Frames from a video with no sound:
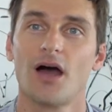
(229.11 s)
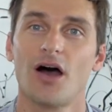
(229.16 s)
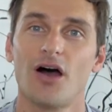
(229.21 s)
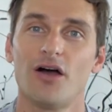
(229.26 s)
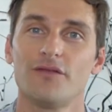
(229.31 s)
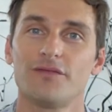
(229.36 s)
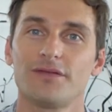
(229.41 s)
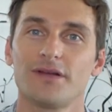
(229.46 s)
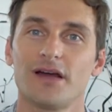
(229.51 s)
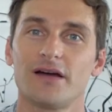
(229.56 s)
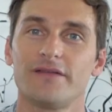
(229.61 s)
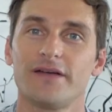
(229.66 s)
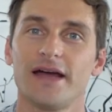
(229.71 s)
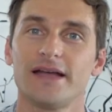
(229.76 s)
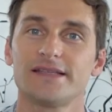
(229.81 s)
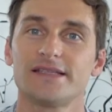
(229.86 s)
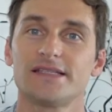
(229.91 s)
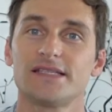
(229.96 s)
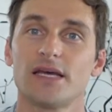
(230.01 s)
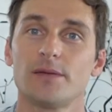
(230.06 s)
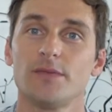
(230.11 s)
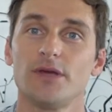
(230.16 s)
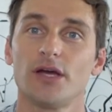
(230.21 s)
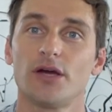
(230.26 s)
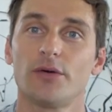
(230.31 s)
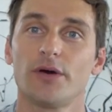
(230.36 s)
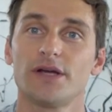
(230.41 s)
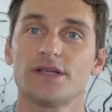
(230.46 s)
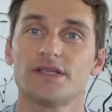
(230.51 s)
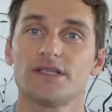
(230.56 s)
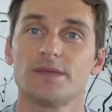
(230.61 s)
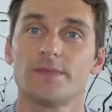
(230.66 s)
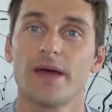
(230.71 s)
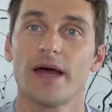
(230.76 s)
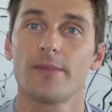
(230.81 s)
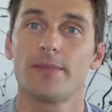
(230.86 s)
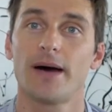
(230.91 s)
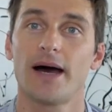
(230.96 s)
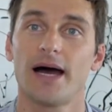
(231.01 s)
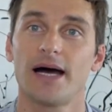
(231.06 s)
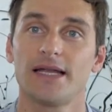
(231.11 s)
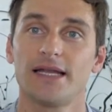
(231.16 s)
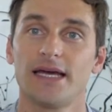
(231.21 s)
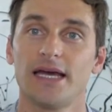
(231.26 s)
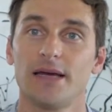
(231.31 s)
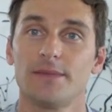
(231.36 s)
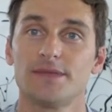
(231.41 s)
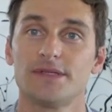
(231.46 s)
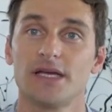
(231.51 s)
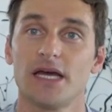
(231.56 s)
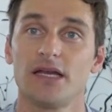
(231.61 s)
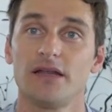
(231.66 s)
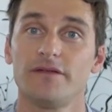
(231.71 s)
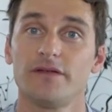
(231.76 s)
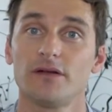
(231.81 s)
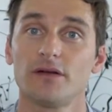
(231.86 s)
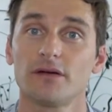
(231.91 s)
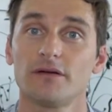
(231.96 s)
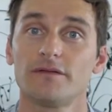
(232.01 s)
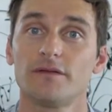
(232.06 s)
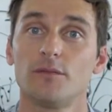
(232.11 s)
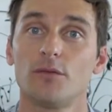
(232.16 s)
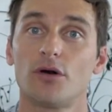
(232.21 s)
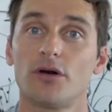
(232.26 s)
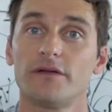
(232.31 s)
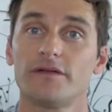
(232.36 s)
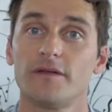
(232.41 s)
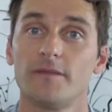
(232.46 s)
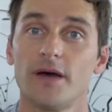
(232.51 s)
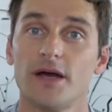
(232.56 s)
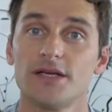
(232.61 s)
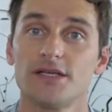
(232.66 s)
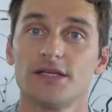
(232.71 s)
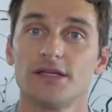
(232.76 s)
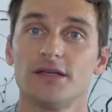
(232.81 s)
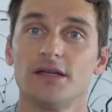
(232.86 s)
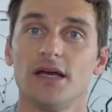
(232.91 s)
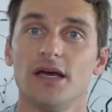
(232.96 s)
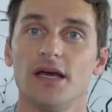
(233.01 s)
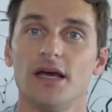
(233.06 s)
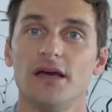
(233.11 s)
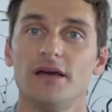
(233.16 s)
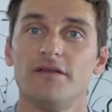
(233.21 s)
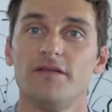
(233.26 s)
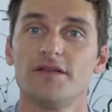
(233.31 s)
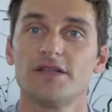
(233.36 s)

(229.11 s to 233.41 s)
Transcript: Hopefully I've answered some of your questions about par lamps and if you're looking for more information,